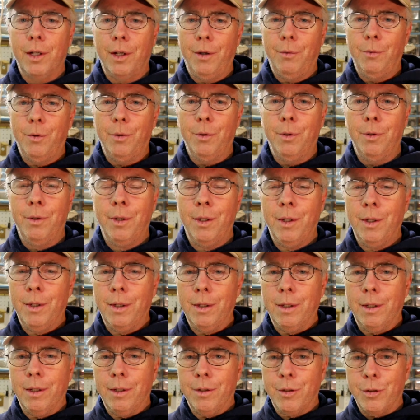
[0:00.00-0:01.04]
I will
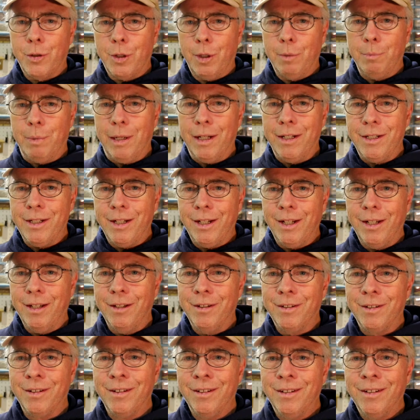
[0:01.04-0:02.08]
start painting
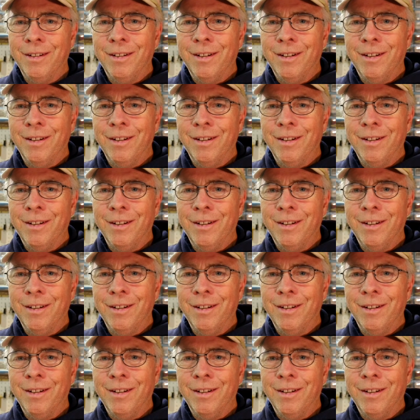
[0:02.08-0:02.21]
it.